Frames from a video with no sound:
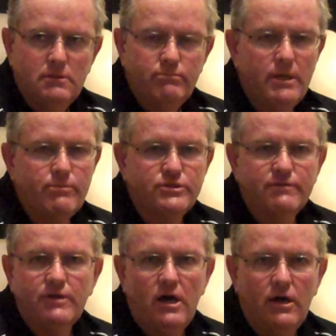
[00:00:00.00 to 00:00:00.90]
Members
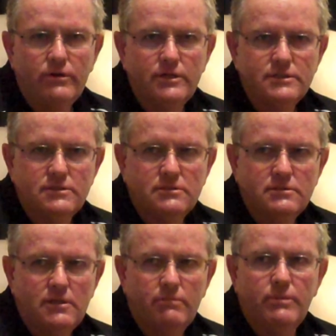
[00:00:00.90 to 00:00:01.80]
of Congress
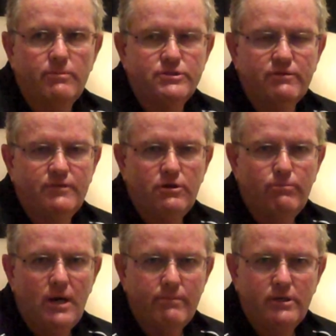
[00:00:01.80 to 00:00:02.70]
and members of the
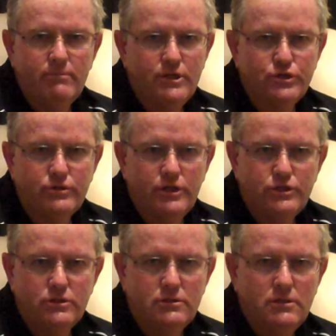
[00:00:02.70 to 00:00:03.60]
Obama administration